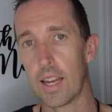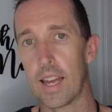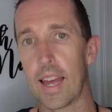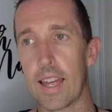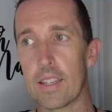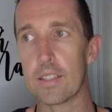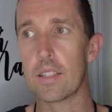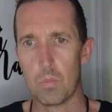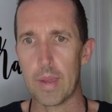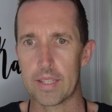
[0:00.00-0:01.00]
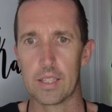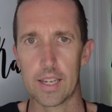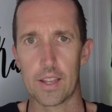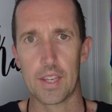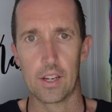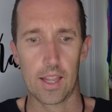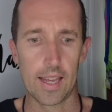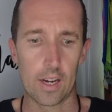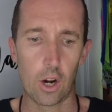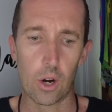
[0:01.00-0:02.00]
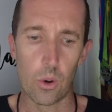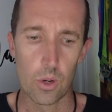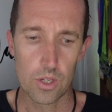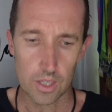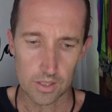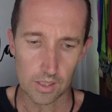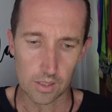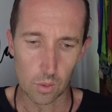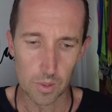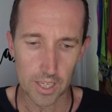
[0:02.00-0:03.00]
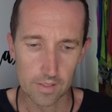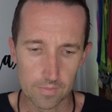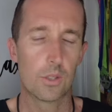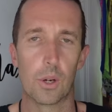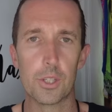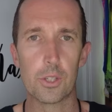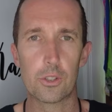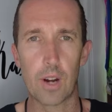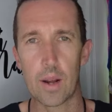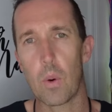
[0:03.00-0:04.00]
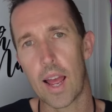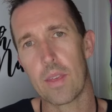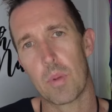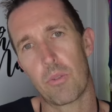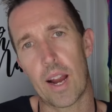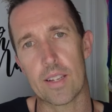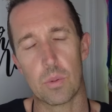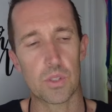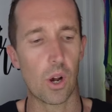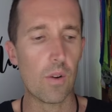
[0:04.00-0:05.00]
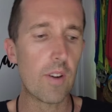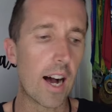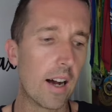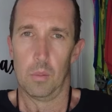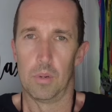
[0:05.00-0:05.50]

And mentally, I think I let go just a little bit so I knew straight away that my race was over.